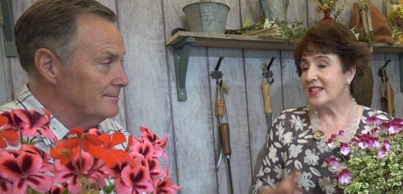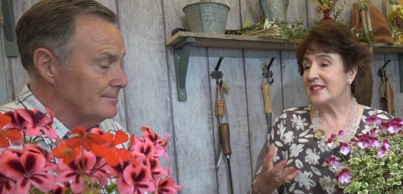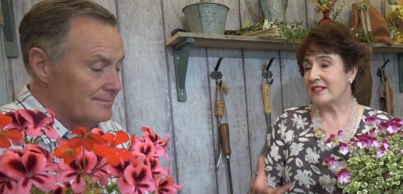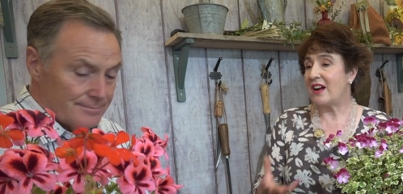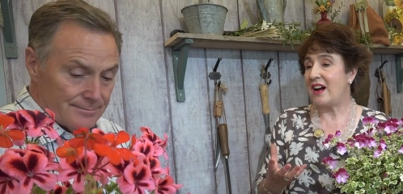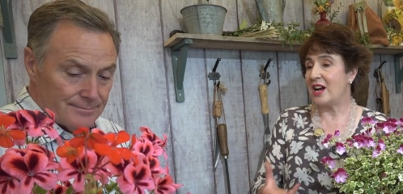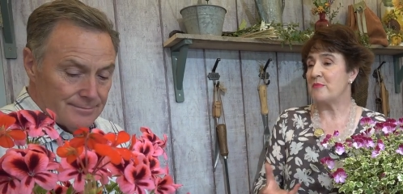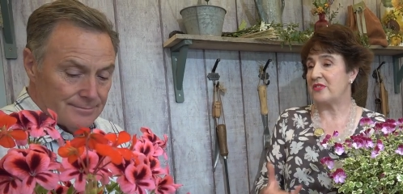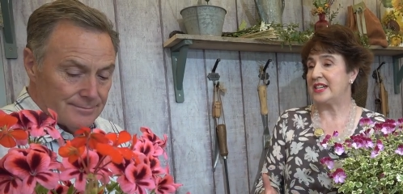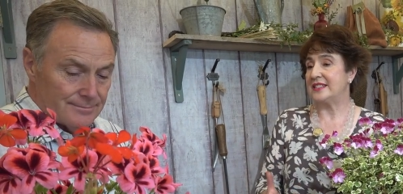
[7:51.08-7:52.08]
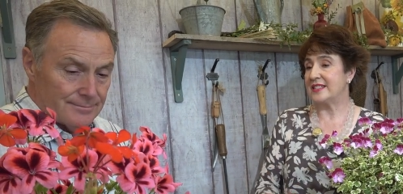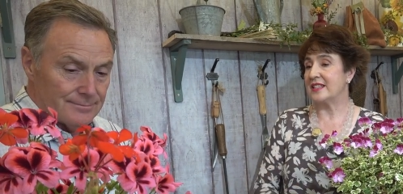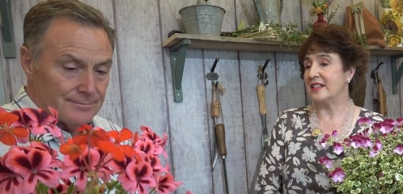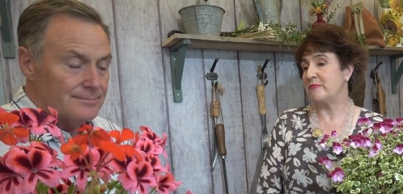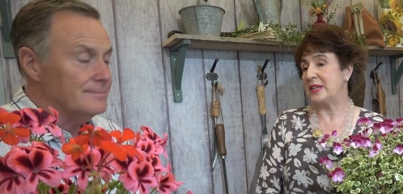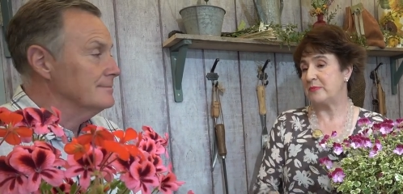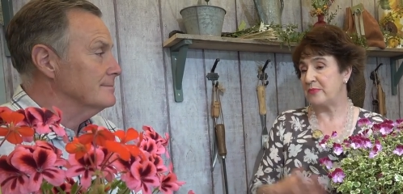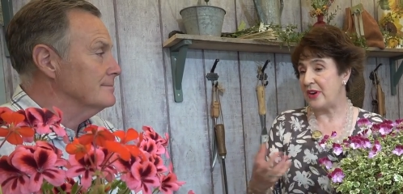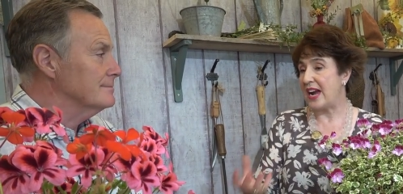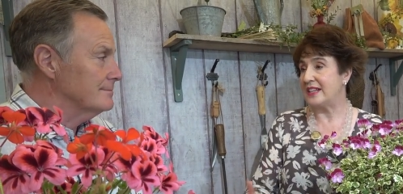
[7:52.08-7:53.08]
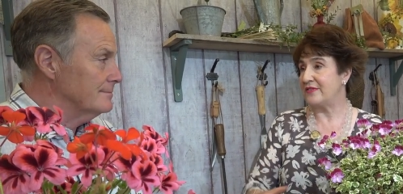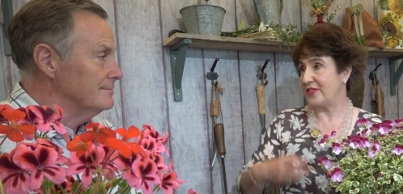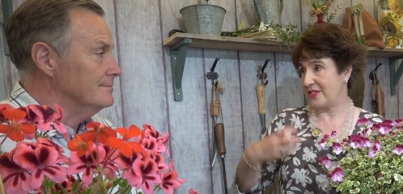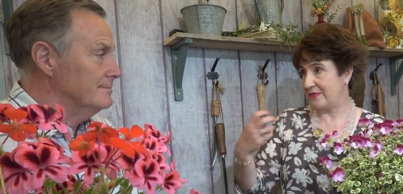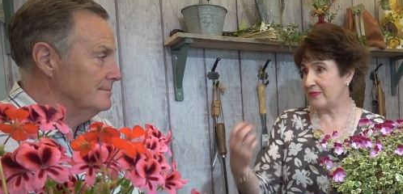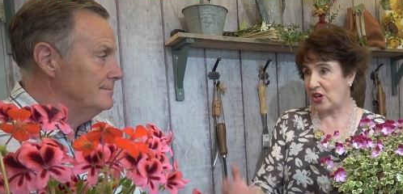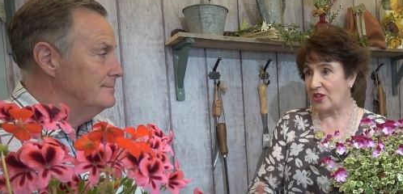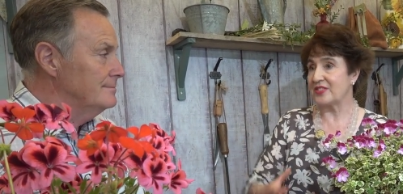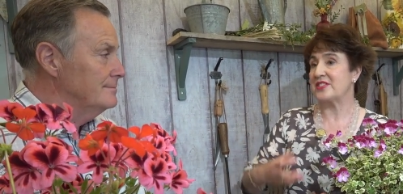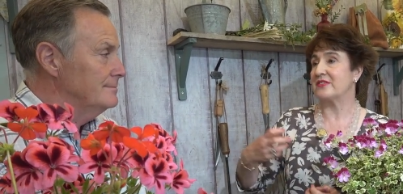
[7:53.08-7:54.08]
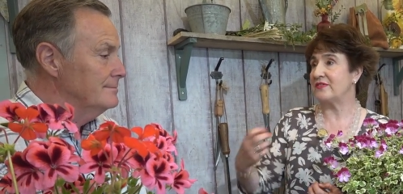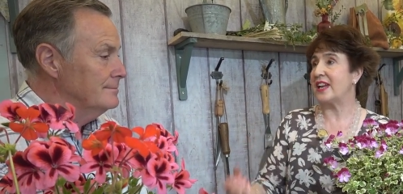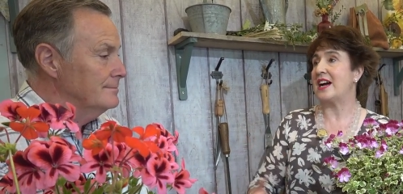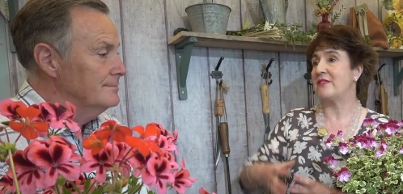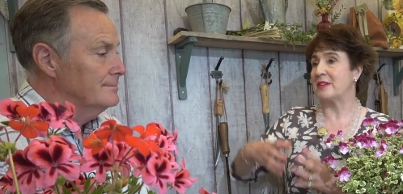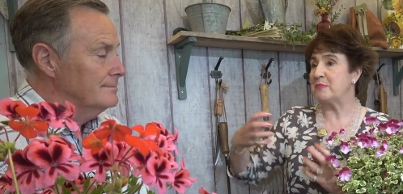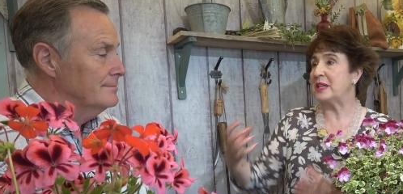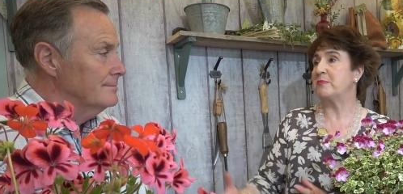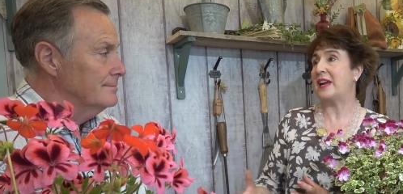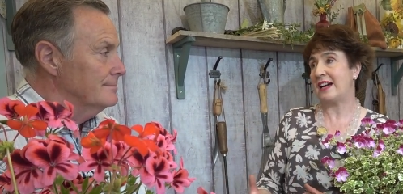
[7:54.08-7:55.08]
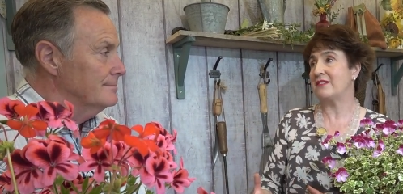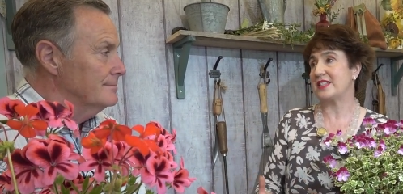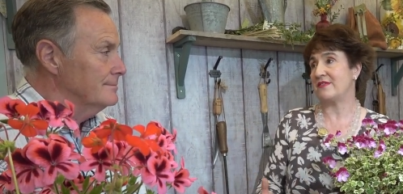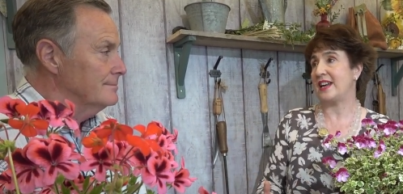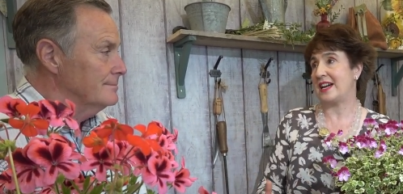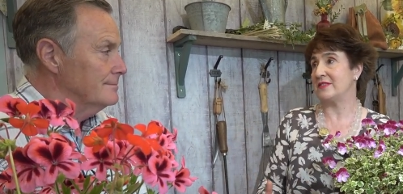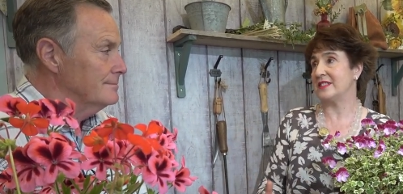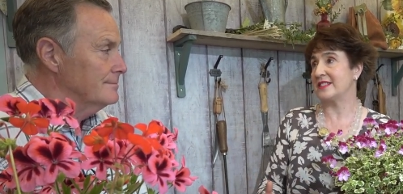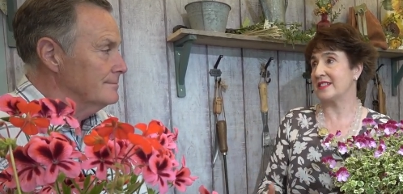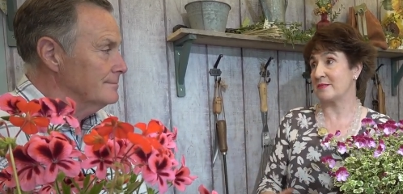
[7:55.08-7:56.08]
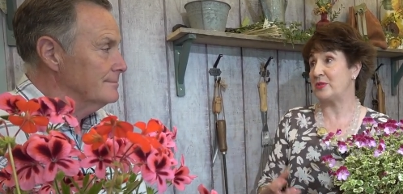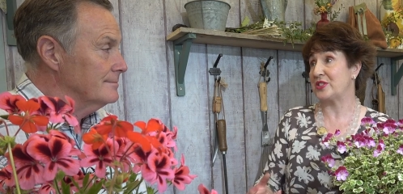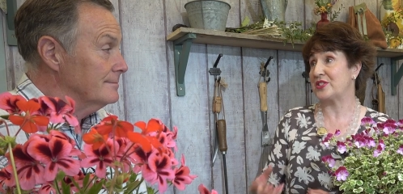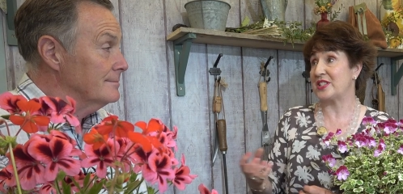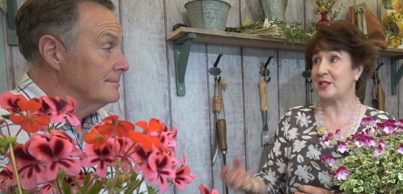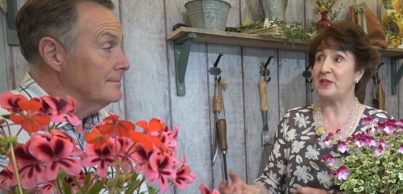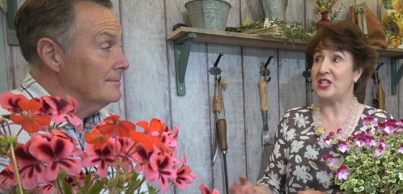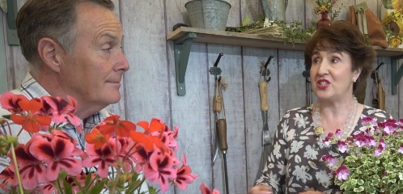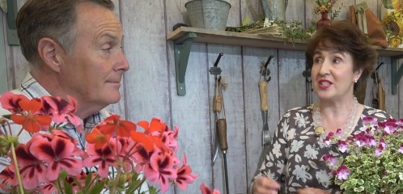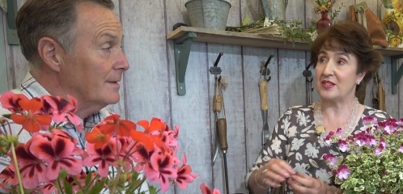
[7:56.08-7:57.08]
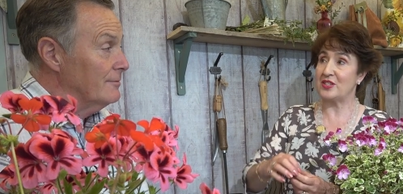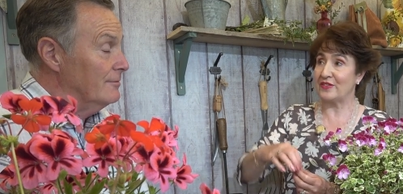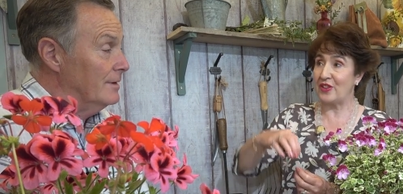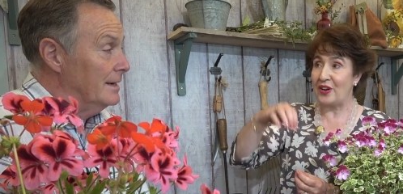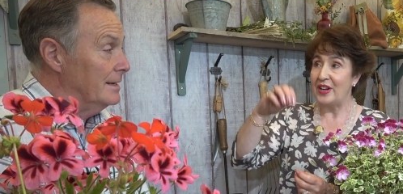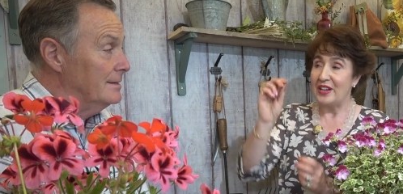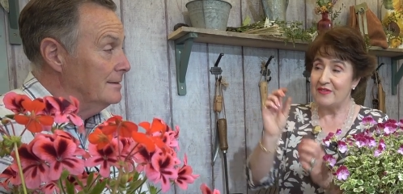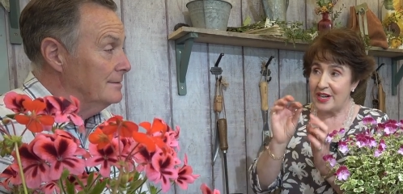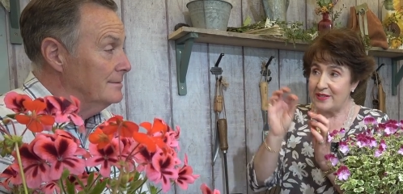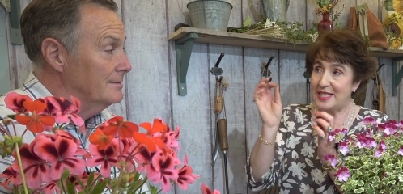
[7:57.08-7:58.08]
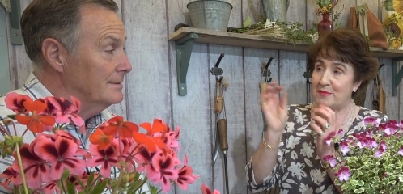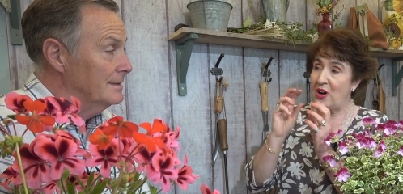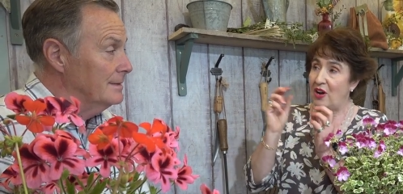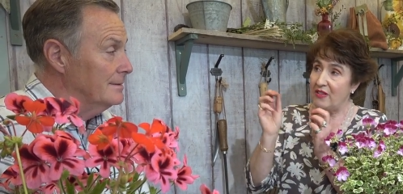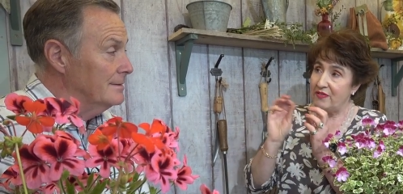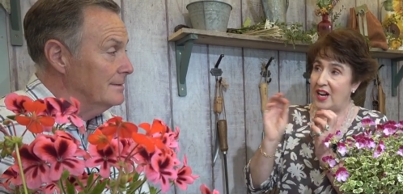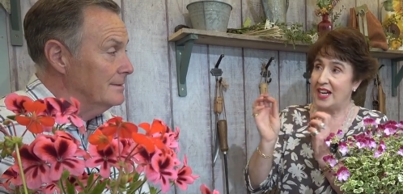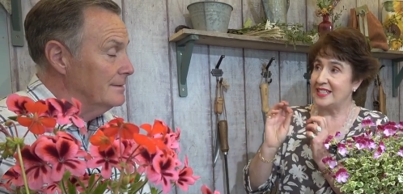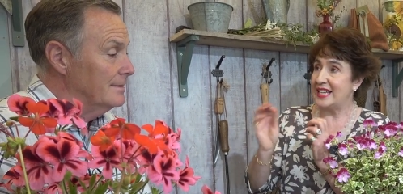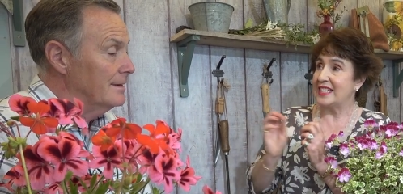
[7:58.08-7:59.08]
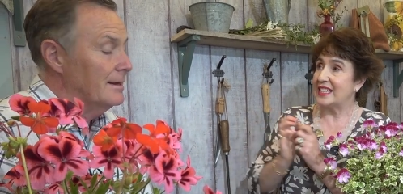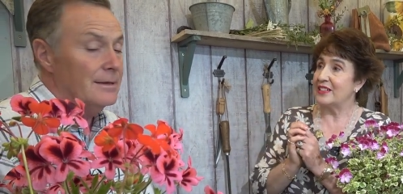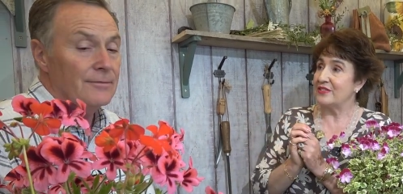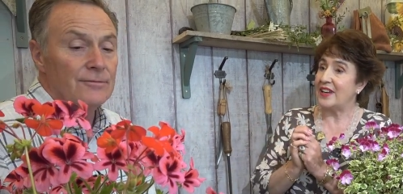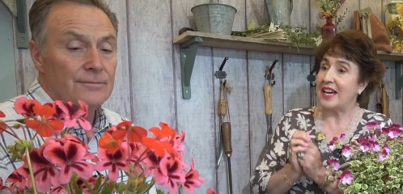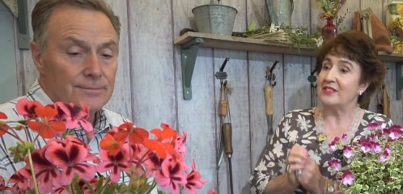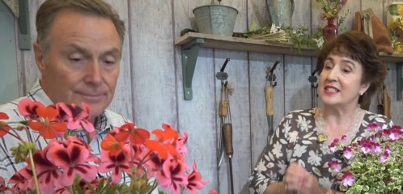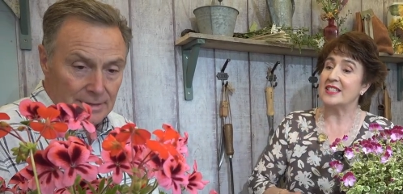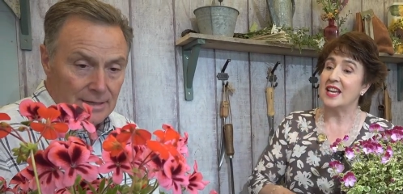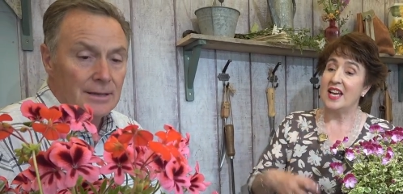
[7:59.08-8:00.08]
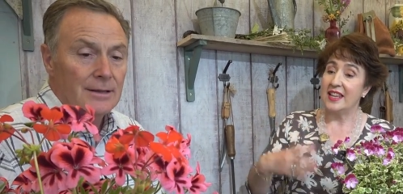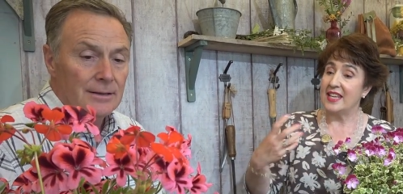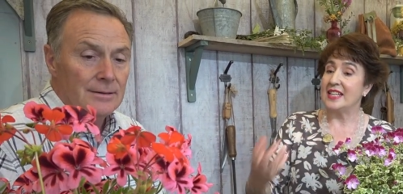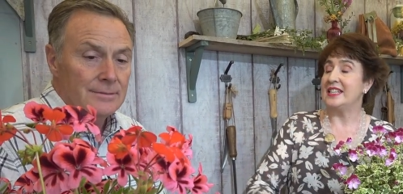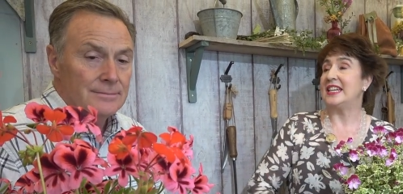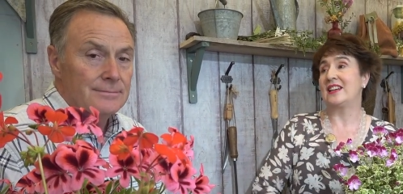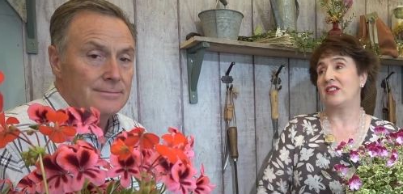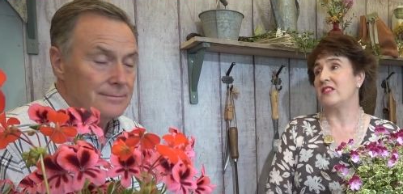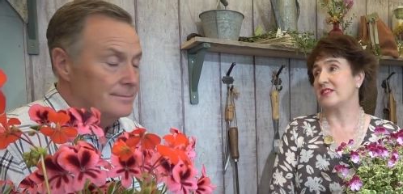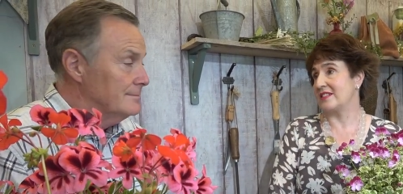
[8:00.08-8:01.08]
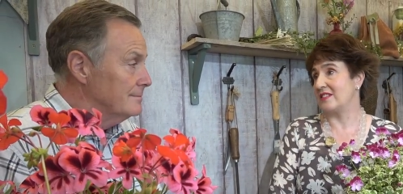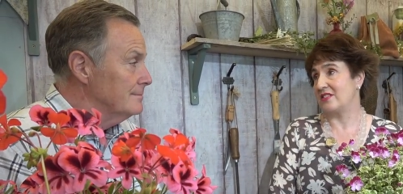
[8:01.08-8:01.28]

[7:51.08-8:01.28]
Speaker 1: these are hybrids that have been bred for mm. constant flowering, big blousy flowers, as opposed to the species that have right. got very small, fine and delicate flowers, they need lots and